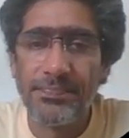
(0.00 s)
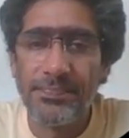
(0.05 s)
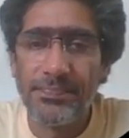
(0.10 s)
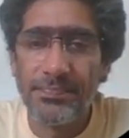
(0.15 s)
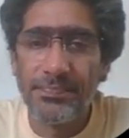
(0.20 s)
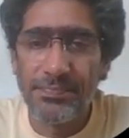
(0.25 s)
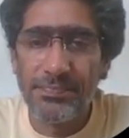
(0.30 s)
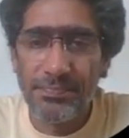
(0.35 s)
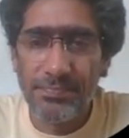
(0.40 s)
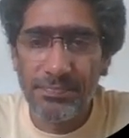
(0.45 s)

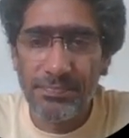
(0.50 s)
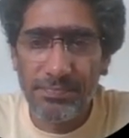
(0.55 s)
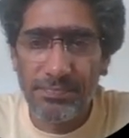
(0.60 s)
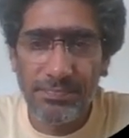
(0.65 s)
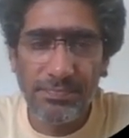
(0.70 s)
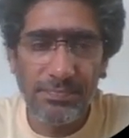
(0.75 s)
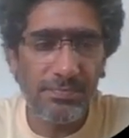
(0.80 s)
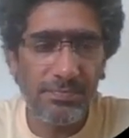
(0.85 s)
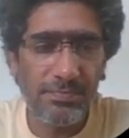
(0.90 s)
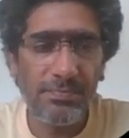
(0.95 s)

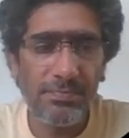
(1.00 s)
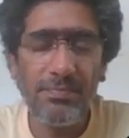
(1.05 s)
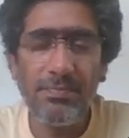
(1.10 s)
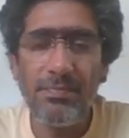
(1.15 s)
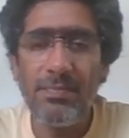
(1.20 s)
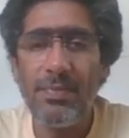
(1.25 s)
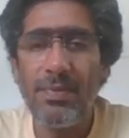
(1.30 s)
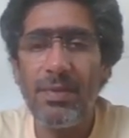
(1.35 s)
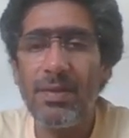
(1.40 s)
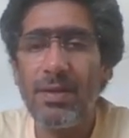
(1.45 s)

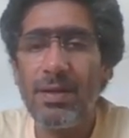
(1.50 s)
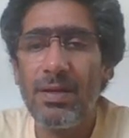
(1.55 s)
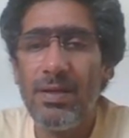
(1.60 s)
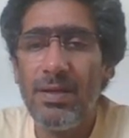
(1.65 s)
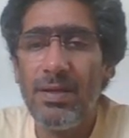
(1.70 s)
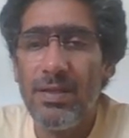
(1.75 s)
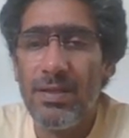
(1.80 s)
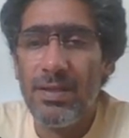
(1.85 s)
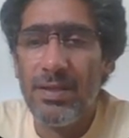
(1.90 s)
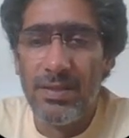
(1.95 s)

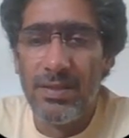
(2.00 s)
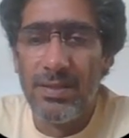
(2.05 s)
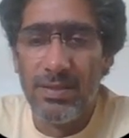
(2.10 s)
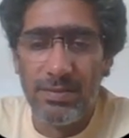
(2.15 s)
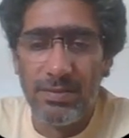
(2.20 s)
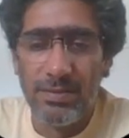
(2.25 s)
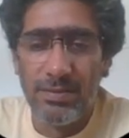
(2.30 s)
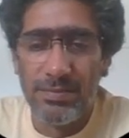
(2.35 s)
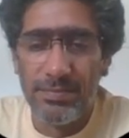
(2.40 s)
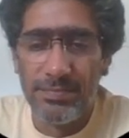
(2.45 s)

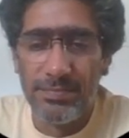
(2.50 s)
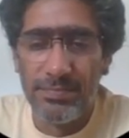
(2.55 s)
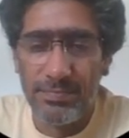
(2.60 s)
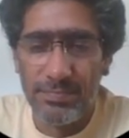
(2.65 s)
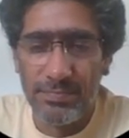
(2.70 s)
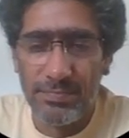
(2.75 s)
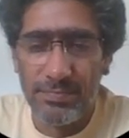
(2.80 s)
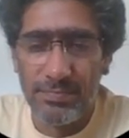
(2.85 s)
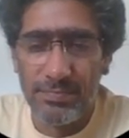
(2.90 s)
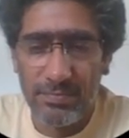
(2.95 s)

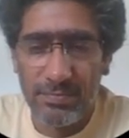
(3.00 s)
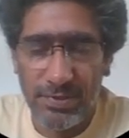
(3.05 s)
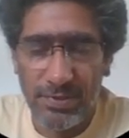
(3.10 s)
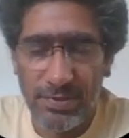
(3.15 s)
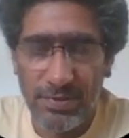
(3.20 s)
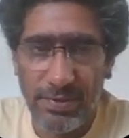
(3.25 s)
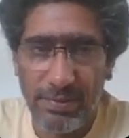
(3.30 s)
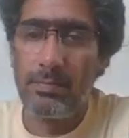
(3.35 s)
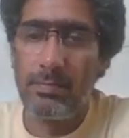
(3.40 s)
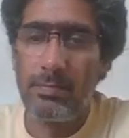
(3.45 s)

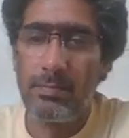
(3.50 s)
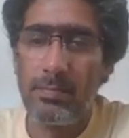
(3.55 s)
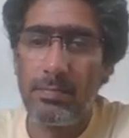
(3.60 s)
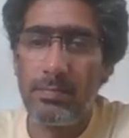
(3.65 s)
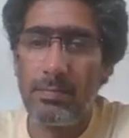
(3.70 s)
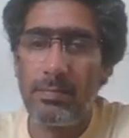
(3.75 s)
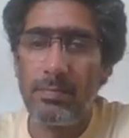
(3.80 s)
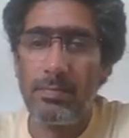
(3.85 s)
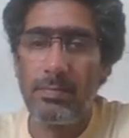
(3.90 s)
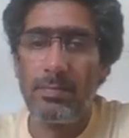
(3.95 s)

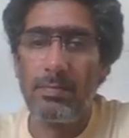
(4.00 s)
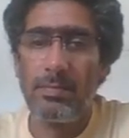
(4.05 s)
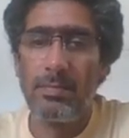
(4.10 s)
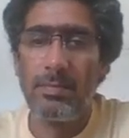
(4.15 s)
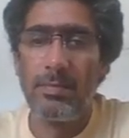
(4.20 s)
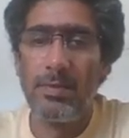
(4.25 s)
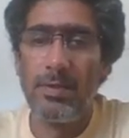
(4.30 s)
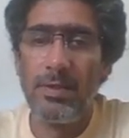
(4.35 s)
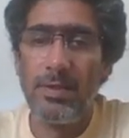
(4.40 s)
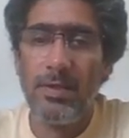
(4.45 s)

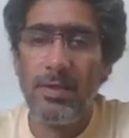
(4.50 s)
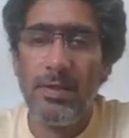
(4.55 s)
Nobody speaks.